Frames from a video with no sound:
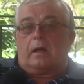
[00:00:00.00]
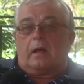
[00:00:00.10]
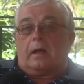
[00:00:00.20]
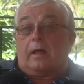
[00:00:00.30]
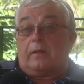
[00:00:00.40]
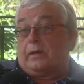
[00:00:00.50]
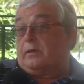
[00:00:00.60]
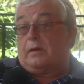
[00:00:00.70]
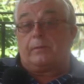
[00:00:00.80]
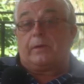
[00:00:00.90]
And then
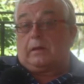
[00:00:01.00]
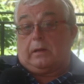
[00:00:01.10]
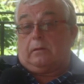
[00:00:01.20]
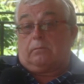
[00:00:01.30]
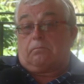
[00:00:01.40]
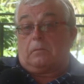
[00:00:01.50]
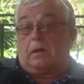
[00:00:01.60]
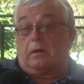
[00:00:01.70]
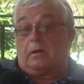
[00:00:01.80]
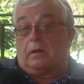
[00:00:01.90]
typically,
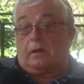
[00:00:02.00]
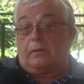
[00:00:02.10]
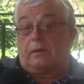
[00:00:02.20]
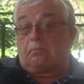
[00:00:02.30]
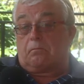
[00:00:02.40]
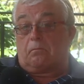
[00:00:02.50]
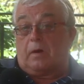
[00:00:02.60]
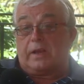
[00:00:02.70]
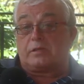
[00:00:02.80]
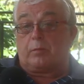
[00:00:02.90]
I think
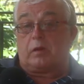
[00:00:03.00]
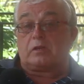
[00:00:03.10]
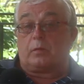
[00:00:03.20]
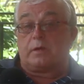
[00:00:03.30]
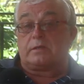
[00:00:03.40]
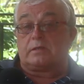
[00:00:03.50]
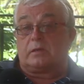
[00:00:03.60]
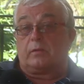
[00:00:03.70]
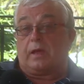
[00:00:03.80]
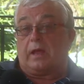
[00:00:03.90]
my experience is
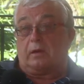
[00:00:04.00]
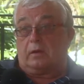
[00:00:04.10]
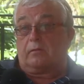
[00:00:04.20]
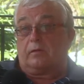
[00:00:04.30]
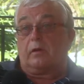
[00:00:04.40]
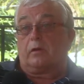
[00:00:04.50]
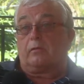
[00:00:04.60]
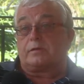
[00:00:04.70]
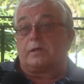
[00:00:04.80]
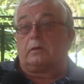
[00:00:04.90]
that we had a very good
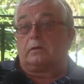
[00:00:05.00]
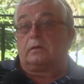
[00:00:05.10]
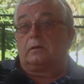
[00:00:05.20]
result.